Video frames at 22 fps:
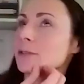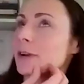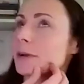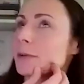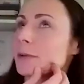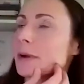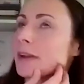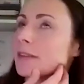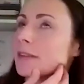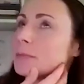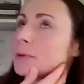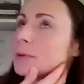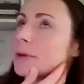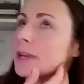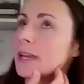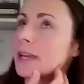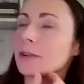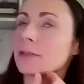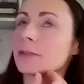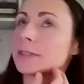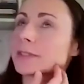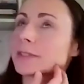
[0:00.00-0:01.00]
great way of
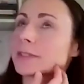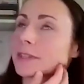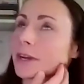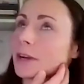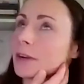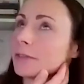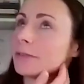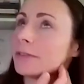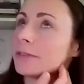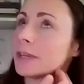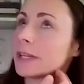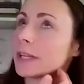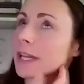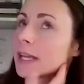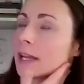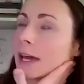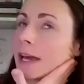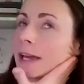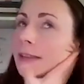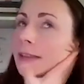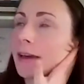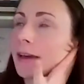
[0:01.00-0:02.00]
putting it, Krista. I
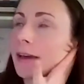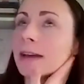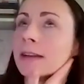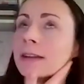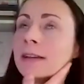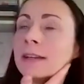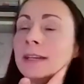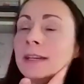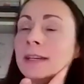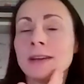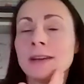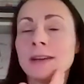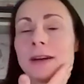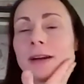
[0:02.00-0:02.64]
really like that.